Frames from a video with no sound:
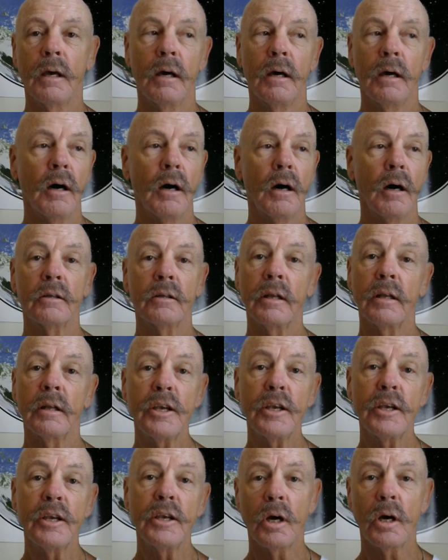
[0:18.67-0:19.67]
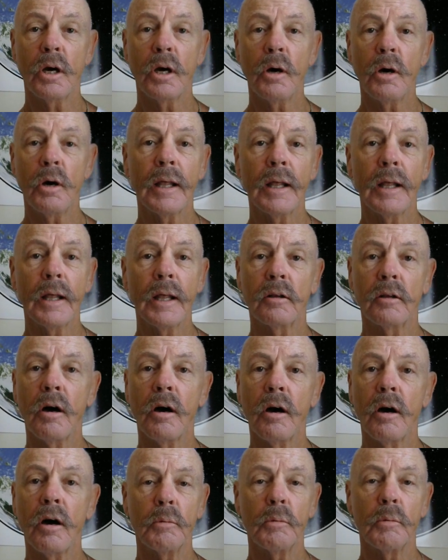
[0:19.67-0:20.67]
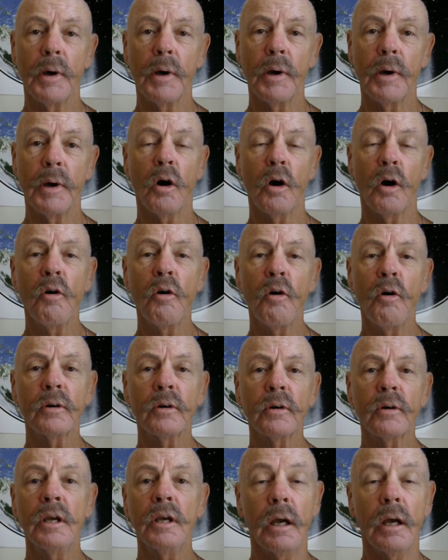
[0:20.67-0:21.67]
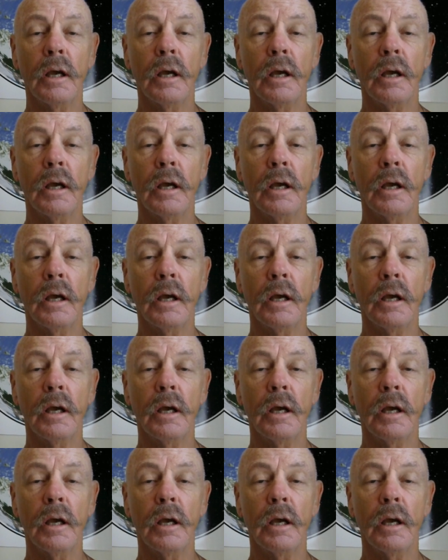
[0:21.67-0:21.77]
On today's show, I'd like to talk about overeating.